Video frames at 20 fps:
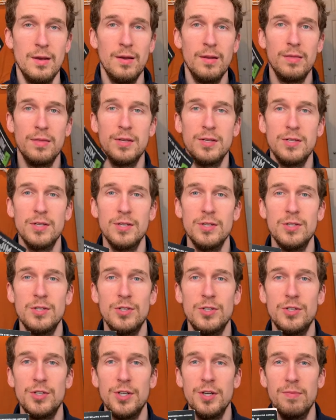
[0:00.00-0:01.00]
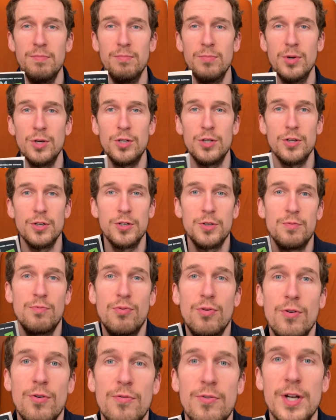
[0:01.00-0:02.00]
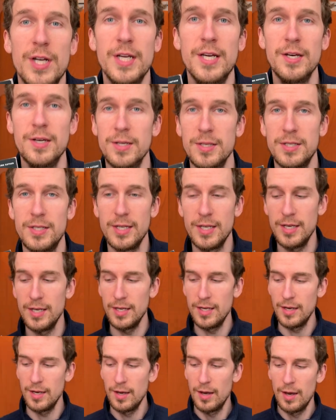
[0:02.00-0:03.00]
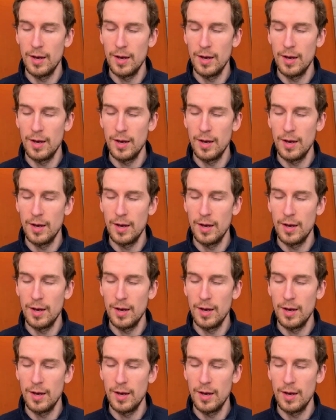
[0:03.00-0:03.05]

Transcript: This is Jim Butcher's Proven Guilty,